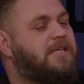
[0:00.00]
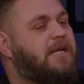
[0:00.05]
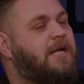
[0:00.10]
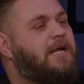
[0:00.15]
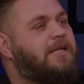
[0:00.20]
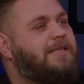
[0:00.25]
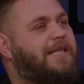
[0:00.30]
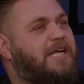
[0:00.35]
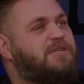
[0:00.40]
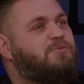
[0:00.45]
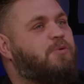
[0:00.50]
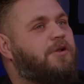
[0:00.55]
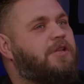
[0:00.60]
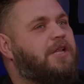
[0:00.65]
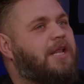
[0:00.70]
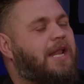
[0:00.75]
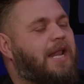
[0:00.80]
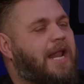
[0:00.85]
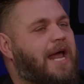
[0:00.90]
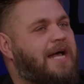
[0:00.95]
That's that's one
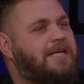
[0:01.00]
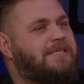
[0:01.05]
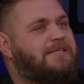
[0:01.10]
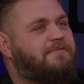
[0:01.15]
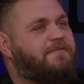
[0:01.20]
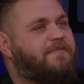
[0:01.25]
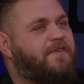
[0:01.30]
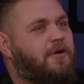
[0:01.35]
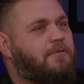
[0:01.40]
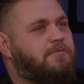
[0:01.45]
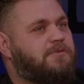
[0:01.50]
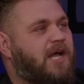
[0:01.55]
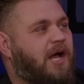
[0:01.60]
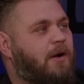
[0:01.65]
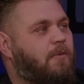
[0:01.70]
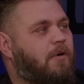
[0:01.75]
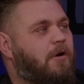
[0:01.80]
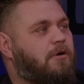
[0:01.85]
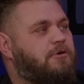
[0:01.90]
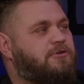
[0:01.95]
of the last films that
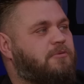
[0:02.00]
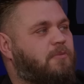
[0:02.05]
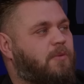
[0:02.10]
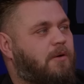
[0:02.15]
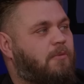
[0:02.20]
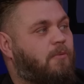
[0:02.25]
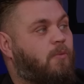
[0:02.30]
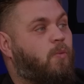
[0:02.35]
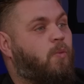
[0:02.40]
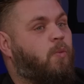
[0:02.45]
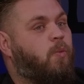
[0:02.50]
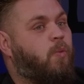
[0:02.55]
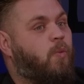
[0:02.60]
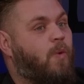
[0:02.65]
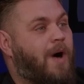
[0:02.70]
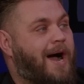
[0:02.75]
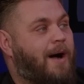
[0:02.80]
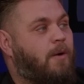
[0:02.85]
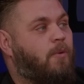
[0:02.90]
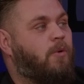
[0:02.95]
I watched and went,
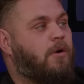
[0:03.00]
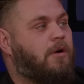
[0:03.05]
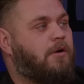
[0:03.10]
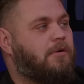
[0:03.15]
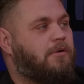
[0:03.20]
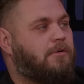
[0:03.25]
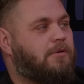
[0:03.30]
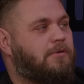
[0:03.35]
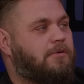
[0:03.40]
wow.